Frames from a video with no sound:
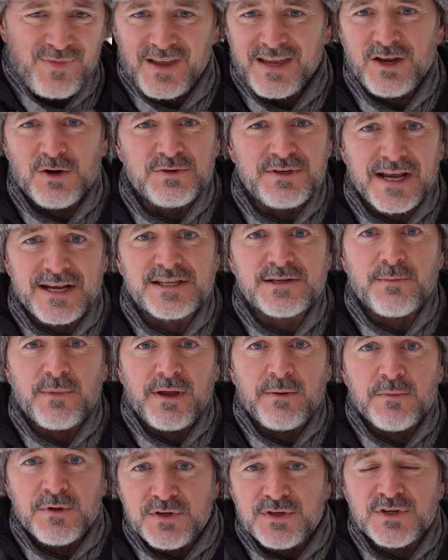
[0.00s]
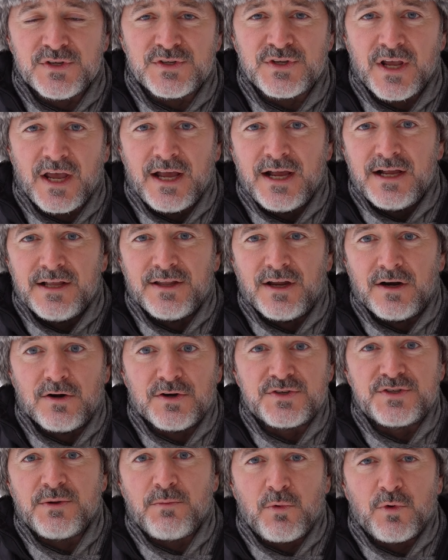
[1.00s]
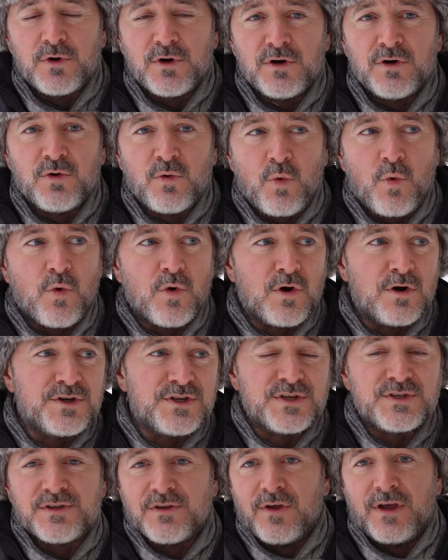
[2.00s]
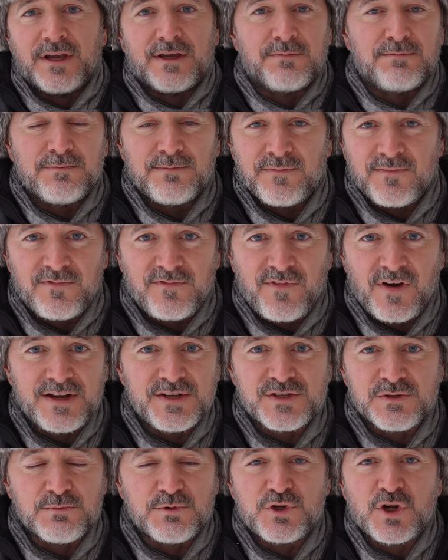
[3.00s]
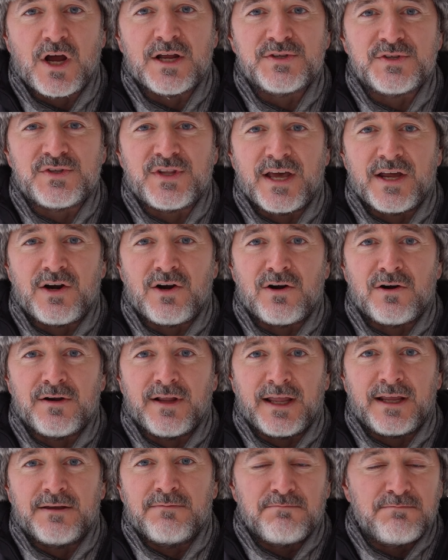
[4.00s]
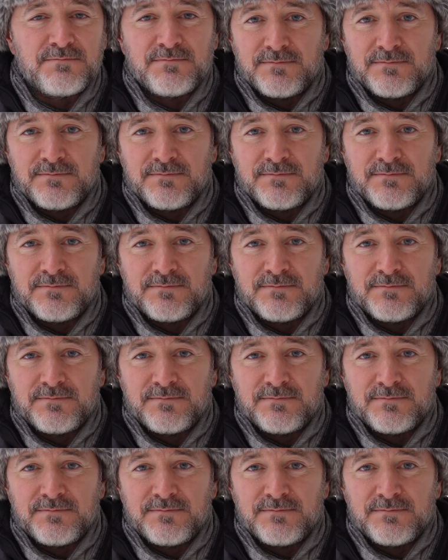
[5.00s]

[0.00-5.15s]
you know, take some images that are similar, or just to like find some shots that are like